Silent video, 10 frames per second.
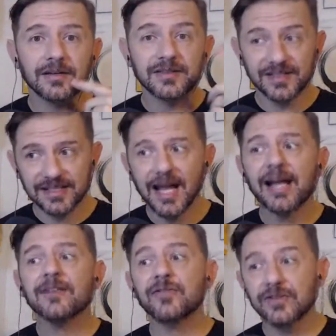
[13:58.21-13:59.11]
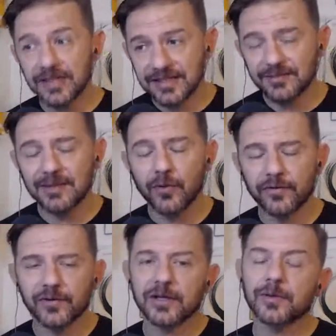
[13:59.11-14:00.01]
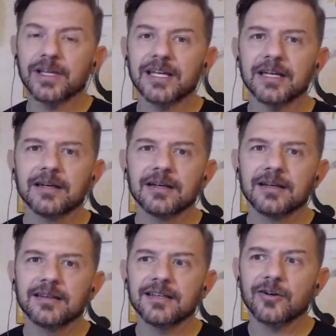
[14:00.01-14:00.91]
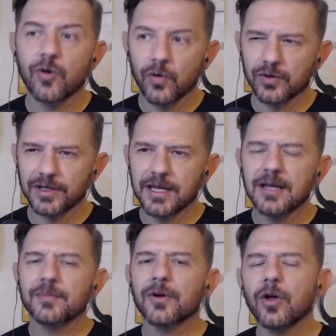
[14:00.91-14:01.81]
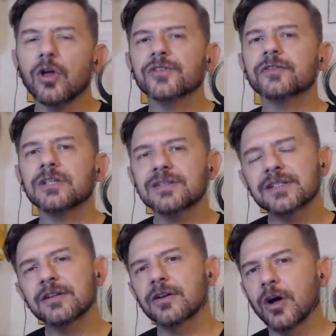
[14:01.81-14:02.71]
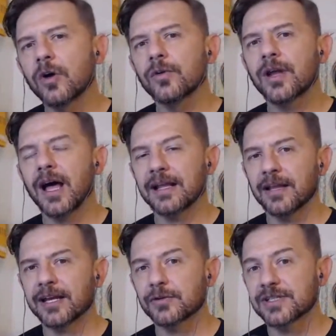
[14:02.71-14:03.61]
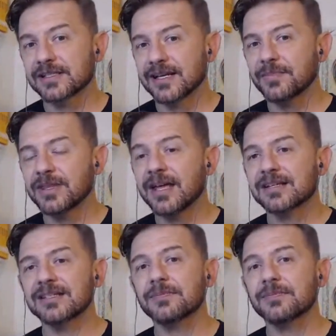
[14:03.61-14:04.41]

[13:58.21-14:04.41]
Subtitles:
decide if you need to meet more frequently than quarterly, but also continue to hone a language that's empathetic,